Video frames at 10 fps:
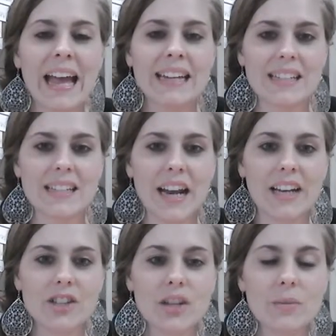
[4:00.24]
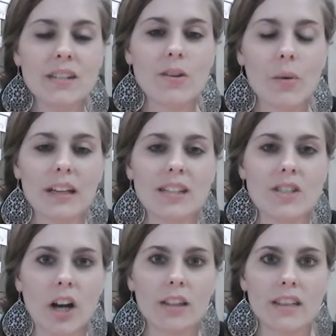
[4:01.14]
and decided she was going to
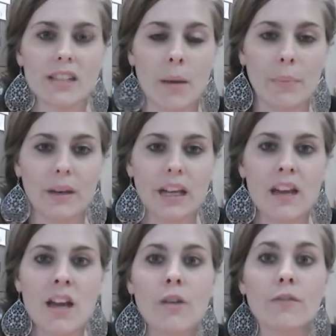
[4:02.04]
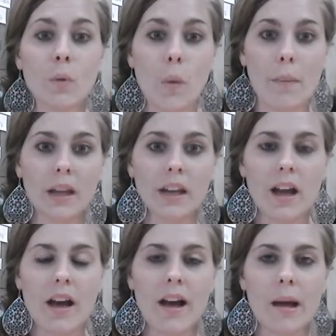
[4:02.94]
start this company for women.
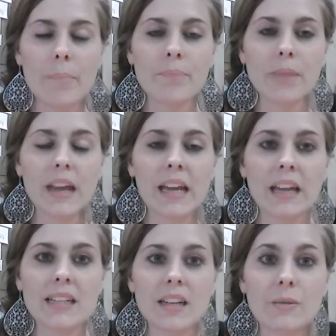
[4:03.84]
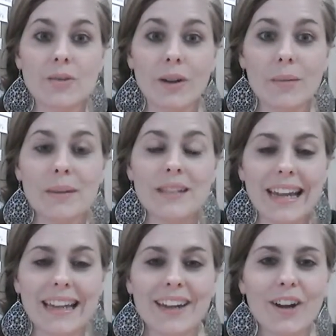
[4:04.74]
And it was going to be
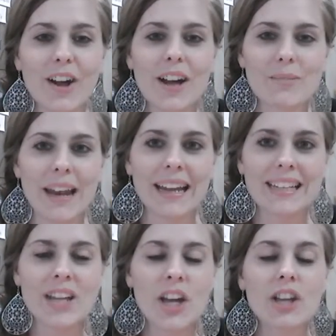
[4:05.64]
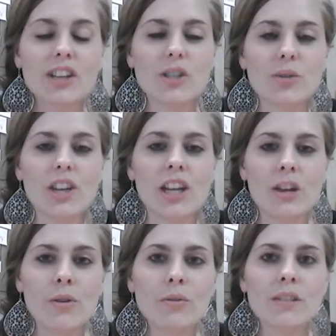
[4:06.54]
skincare and cosmetics. So she
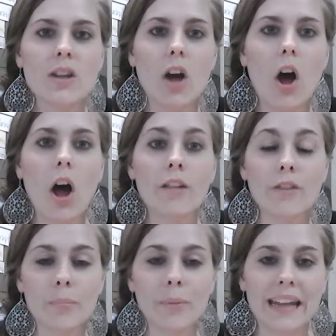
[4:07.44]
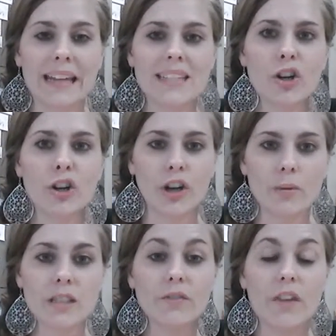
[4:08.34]
used all of her plans and her
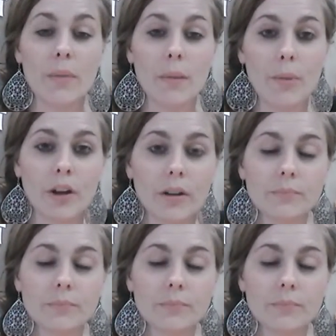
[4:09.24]
notes from the book